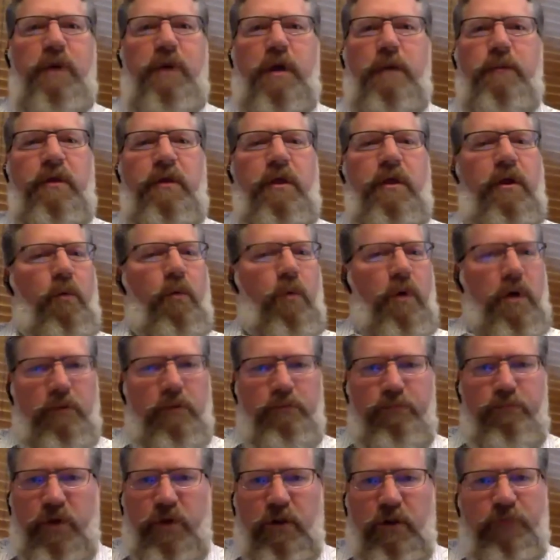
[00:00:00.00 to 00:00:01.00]
Maybe they don't want to
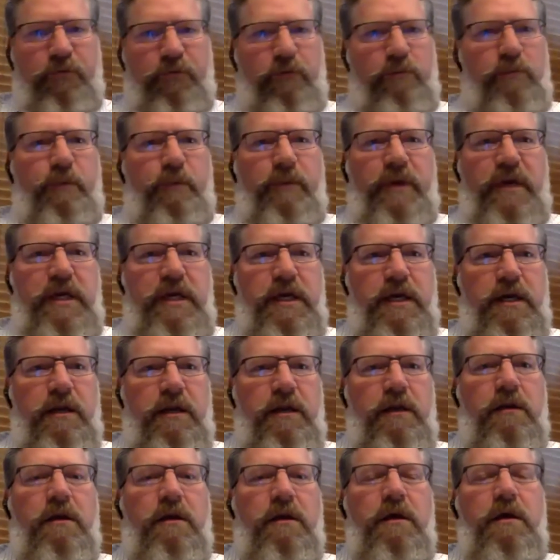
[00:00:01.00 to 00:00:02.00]
build from the
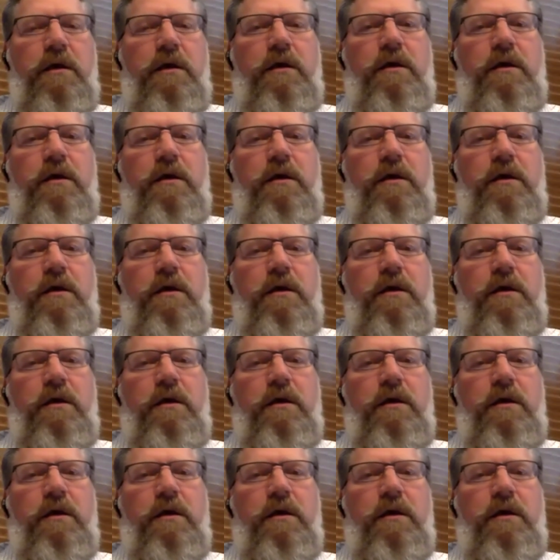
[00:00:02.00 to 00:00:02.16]
beginning,